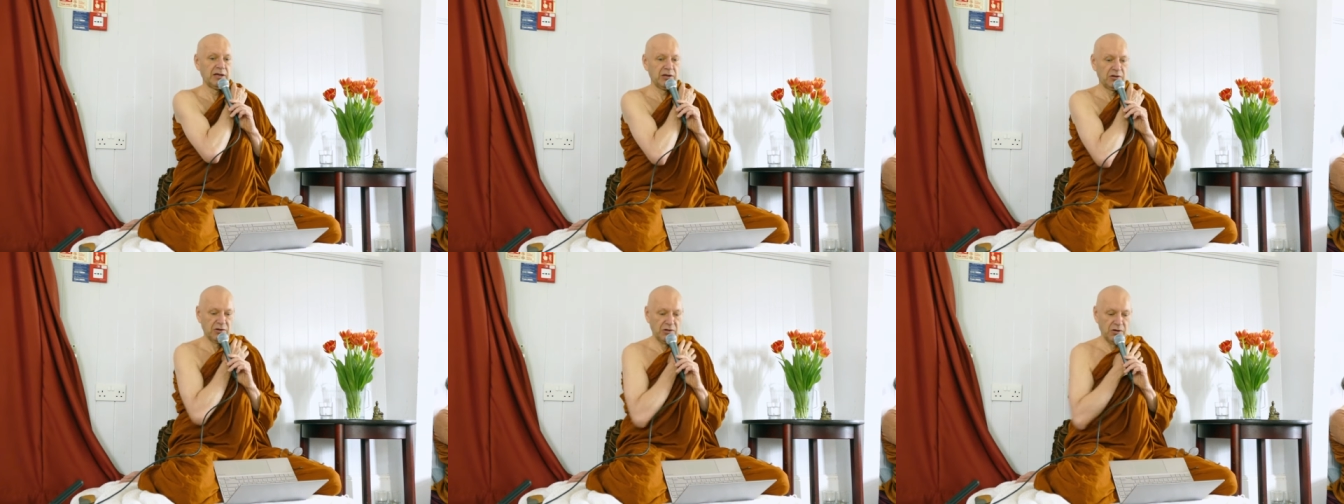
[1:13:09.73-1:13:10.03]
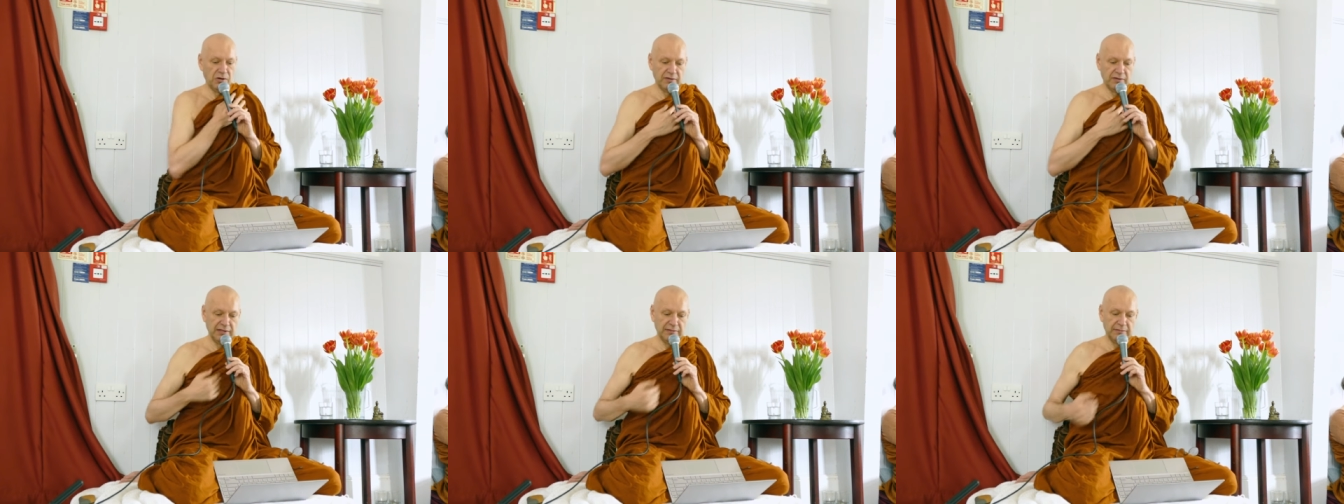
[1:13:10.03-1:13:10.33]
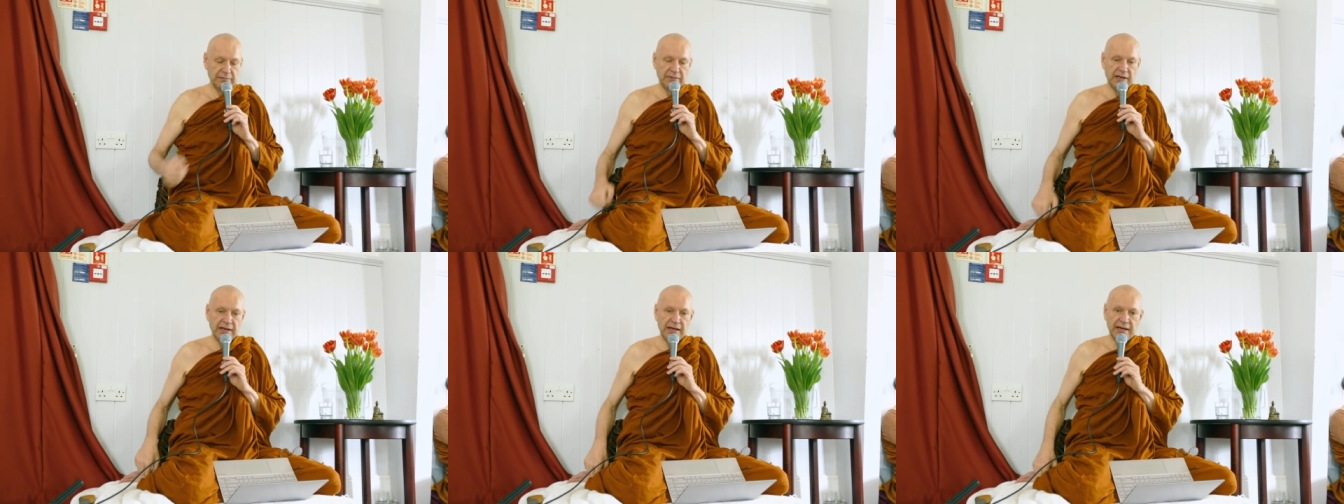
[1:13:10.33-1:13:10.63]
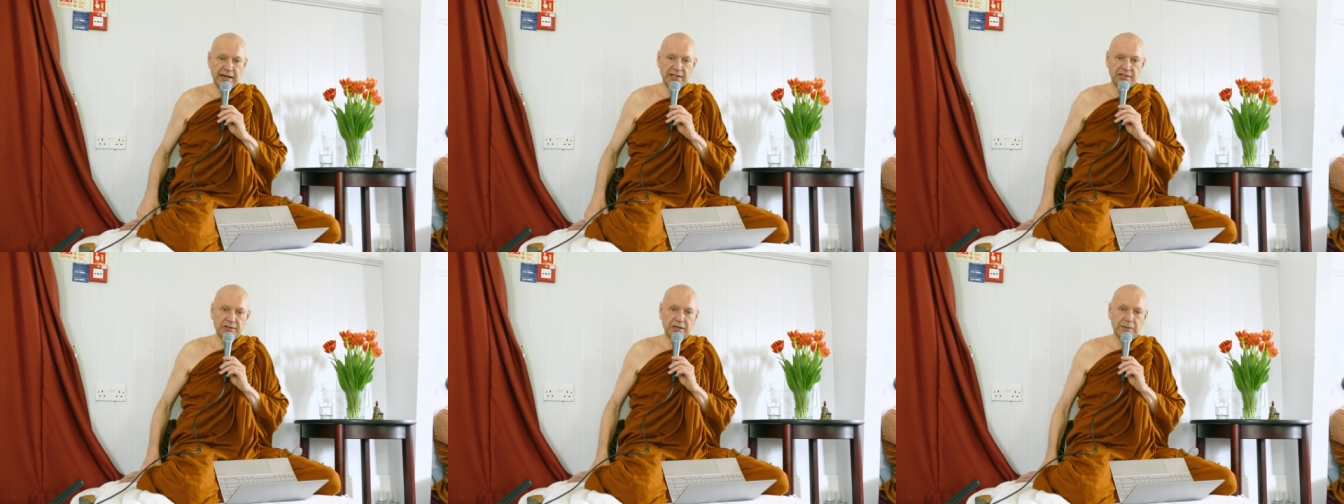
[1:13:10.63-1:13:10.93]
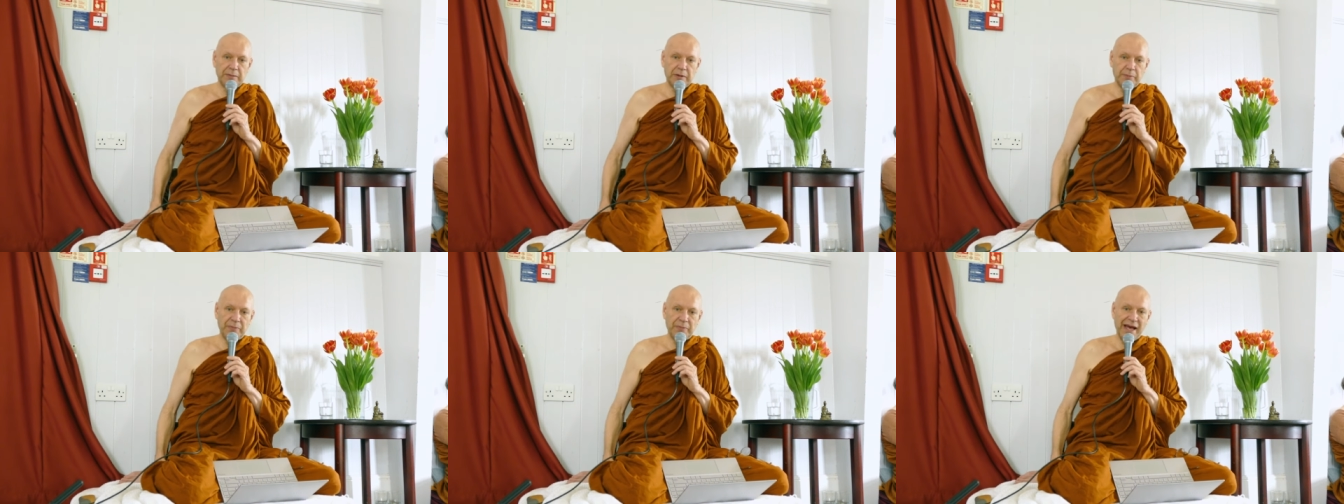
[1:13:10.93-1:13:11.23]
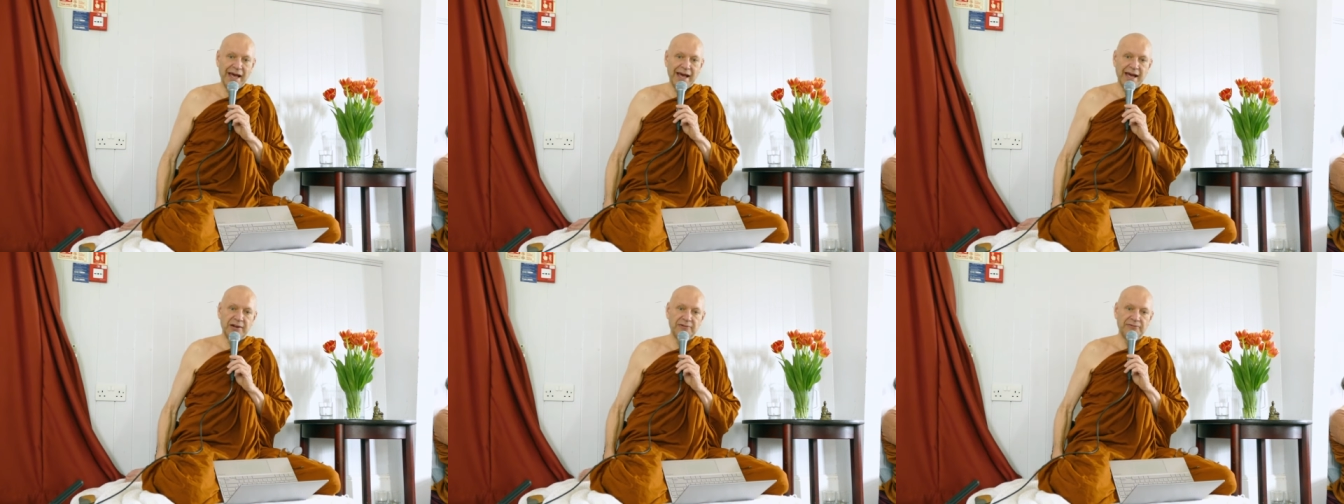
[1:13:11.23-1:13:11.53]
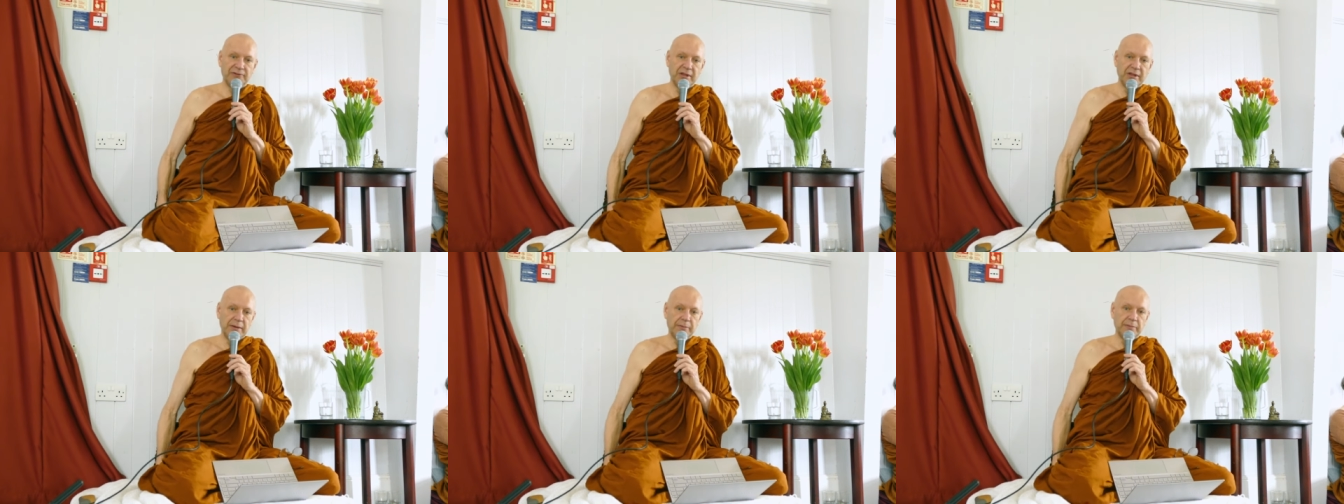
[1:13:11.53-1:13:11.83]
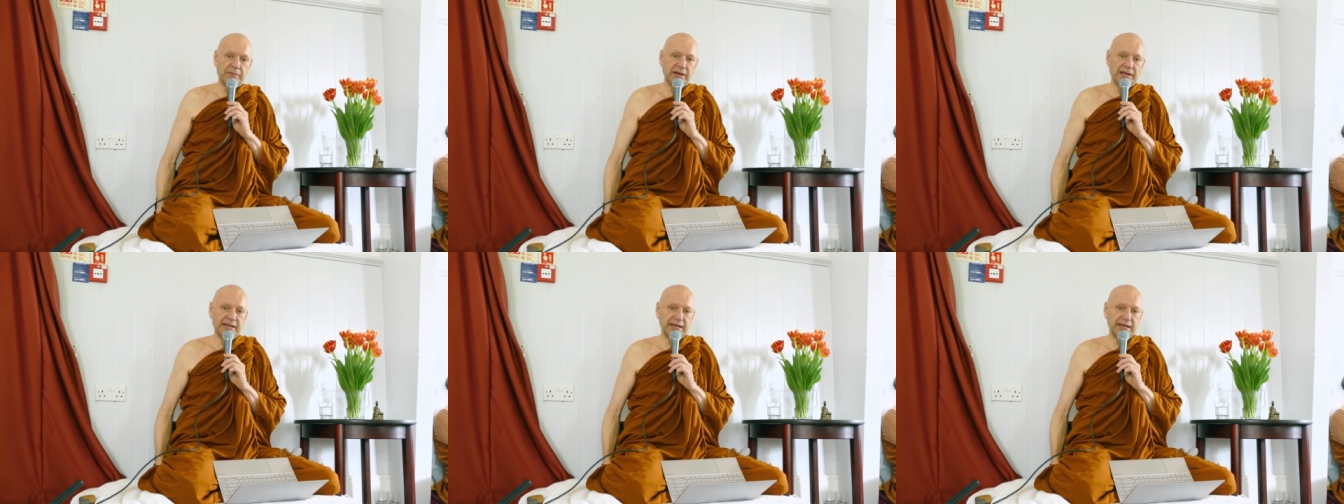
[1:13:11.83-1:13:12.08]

you know, it's going to be bad for them.